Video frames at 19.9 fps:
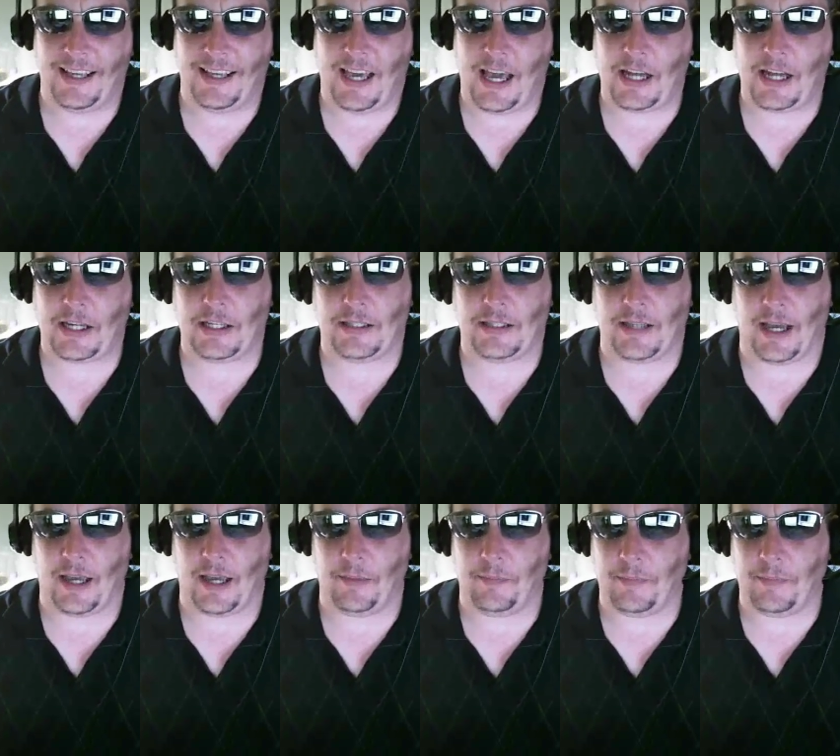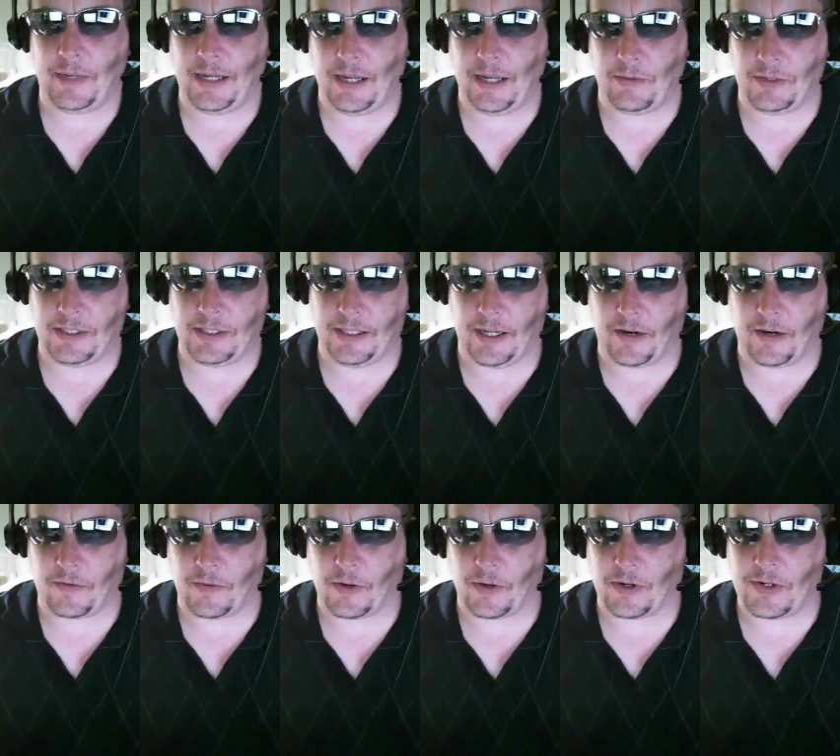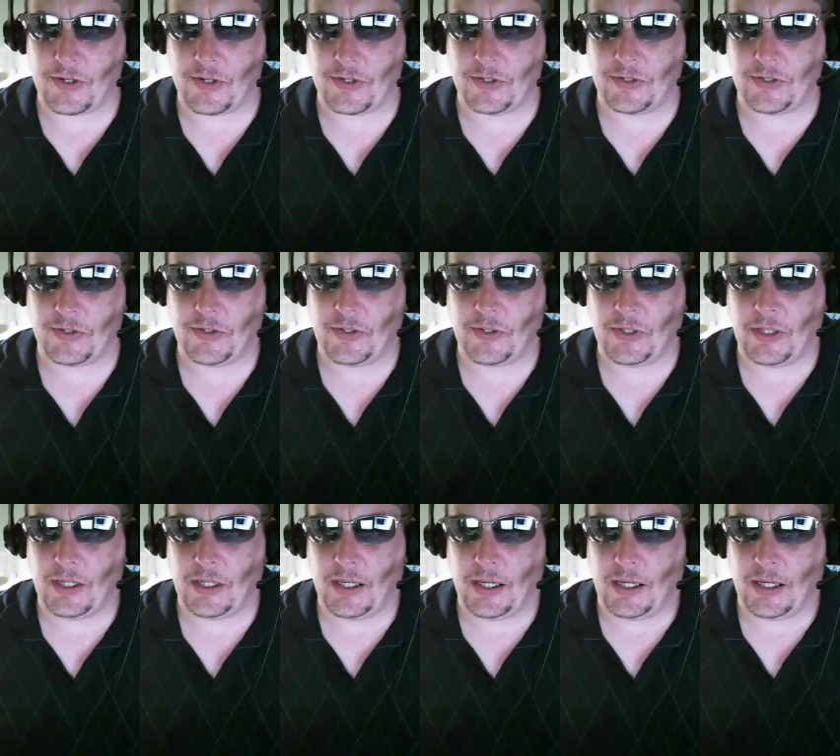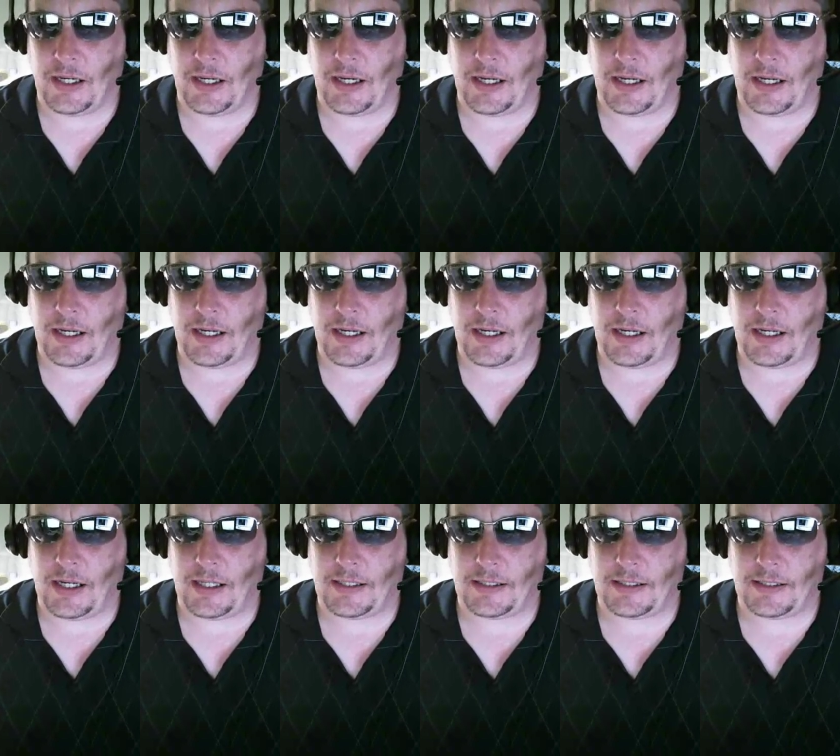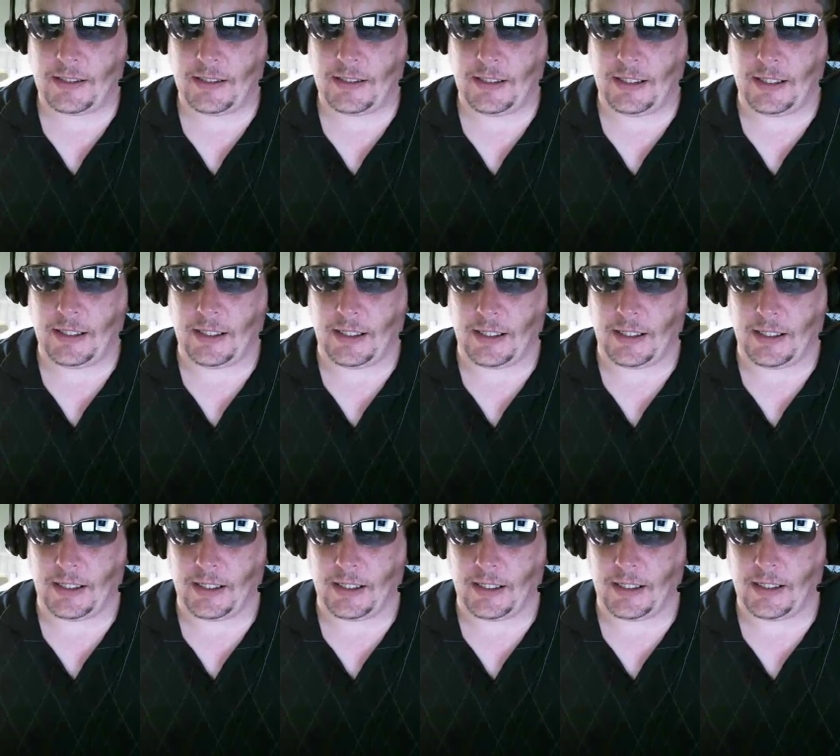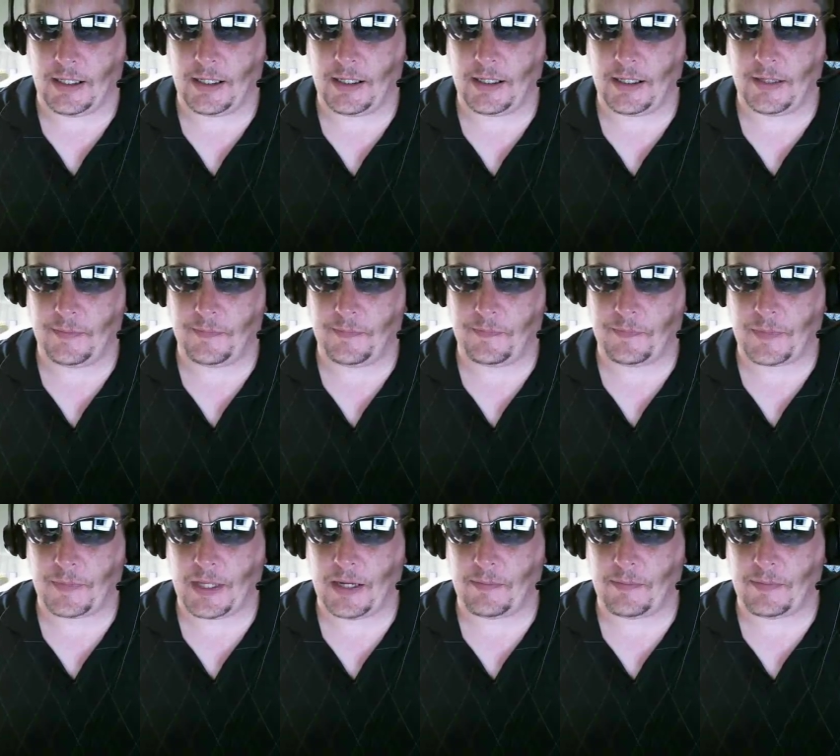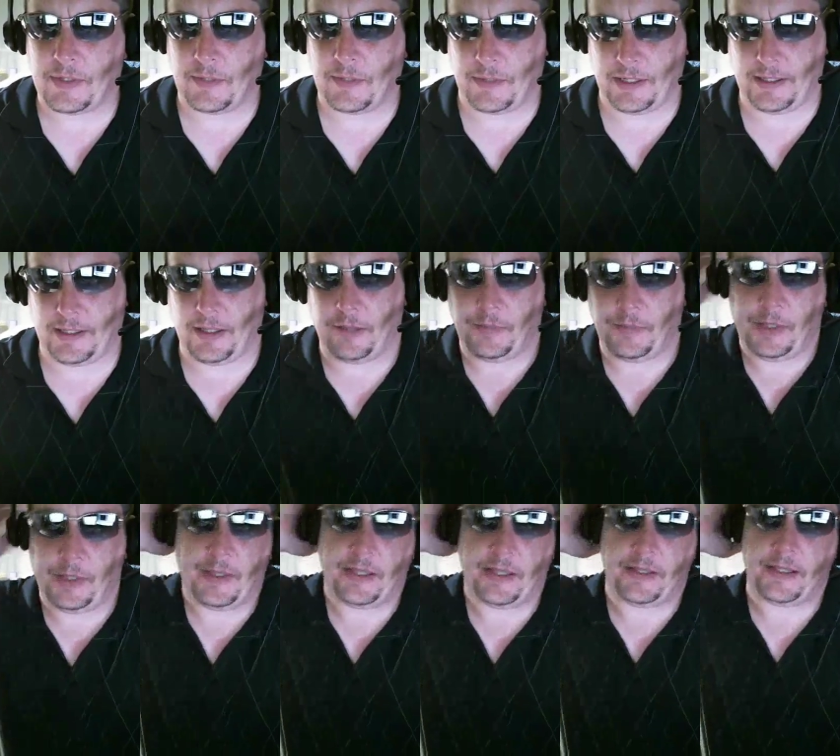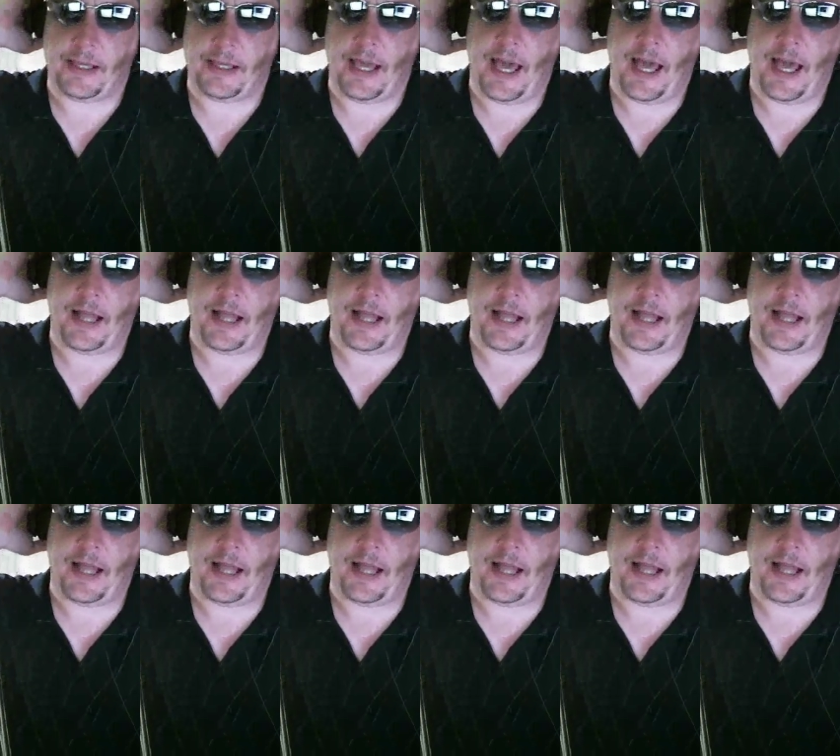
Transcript: Had a good time. My dad was in the Air Force. Uh, let's see. Oh, somebody telling me about the cat